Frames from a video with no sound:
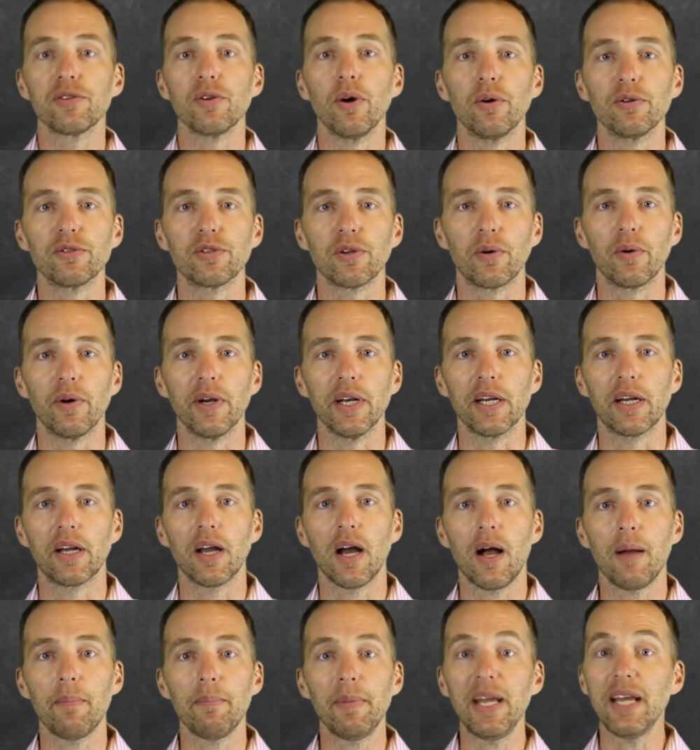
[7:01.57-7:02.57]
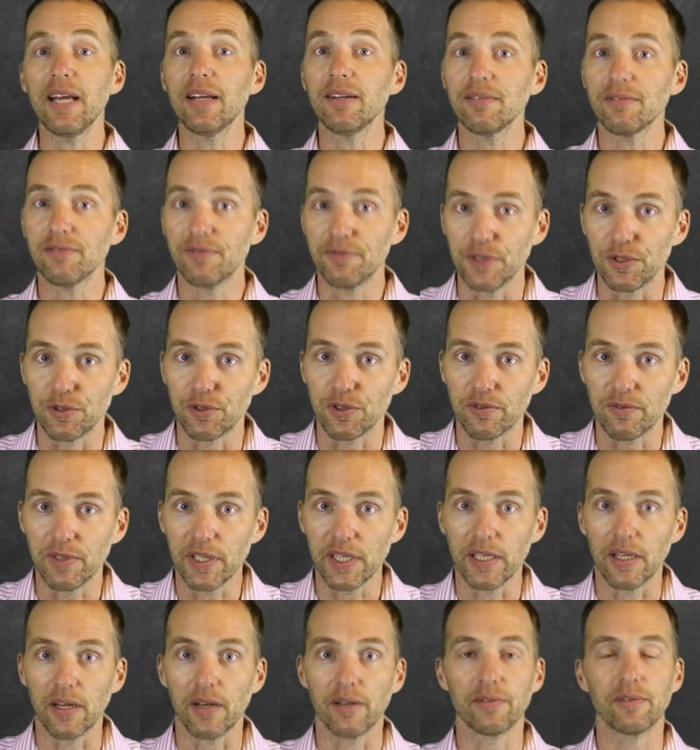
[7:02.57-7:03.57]
those are going to come in future
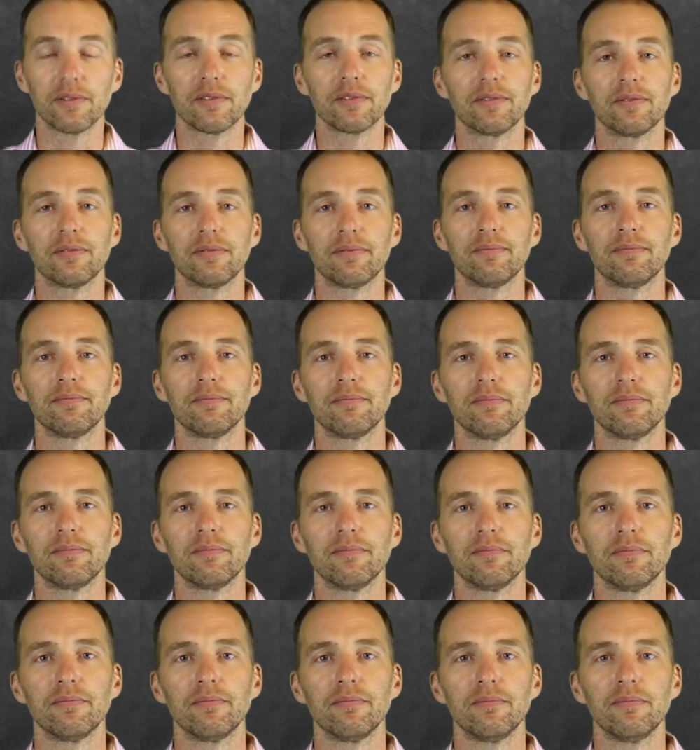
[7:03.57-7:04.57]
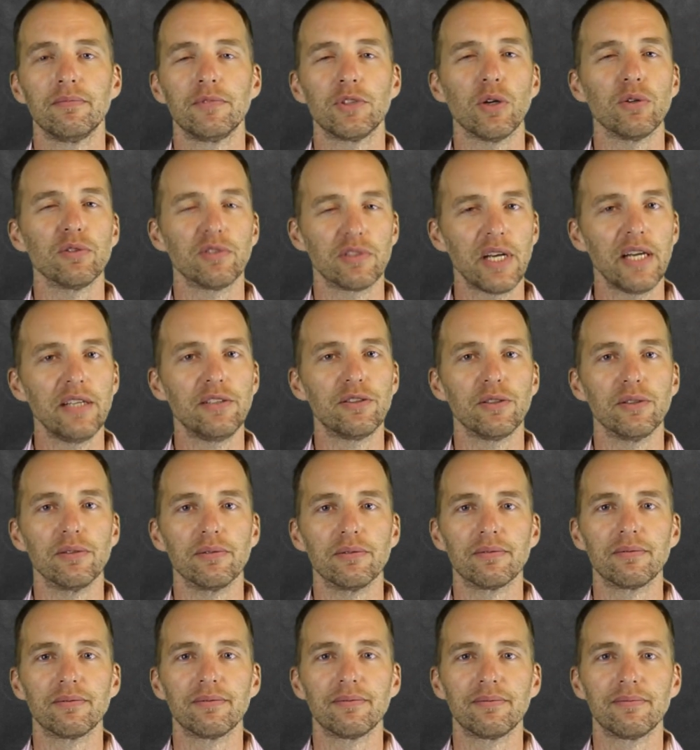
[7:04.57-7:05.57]
videos. So stay tuned.
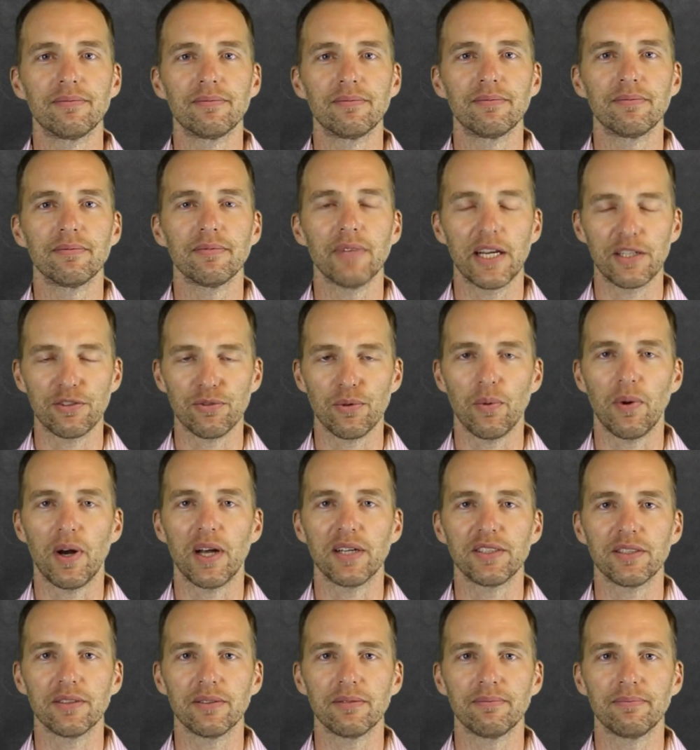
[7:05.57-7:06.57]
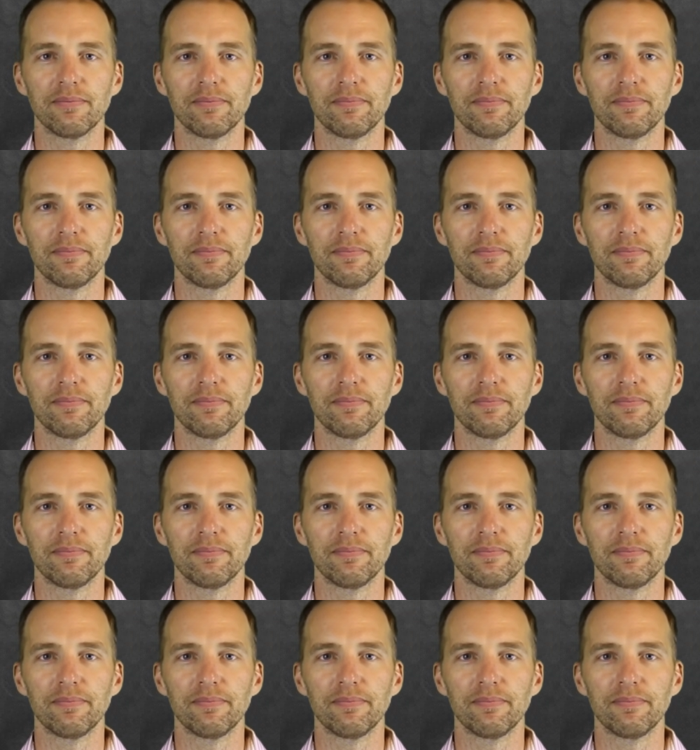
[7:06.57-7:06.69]
Thanks for watching.